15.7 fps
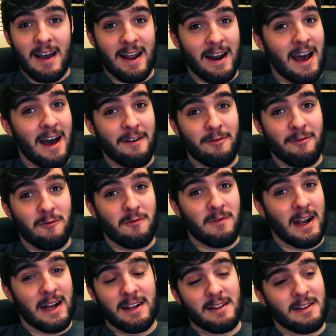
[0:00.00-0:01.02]
and have
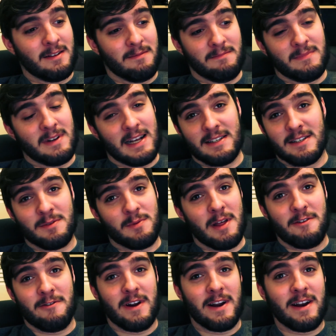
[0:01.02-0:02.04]
like the nicest
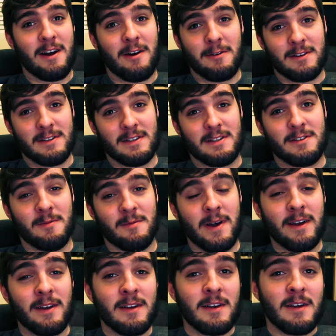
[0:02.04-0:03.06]
weather right now because it's summer.